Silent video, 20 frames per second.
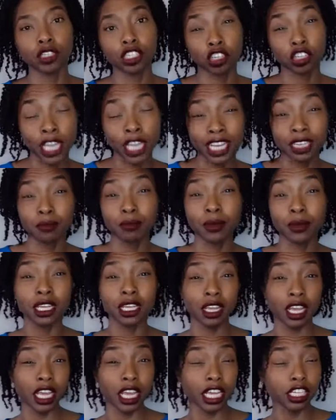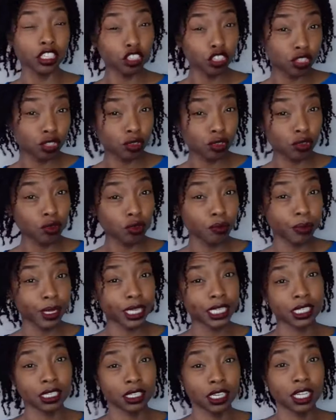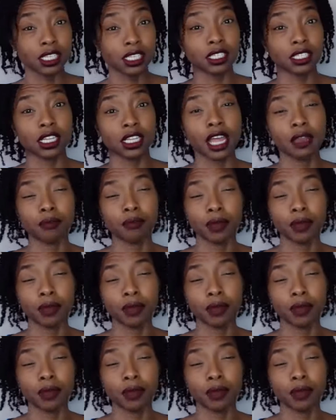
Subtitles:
which led me into business and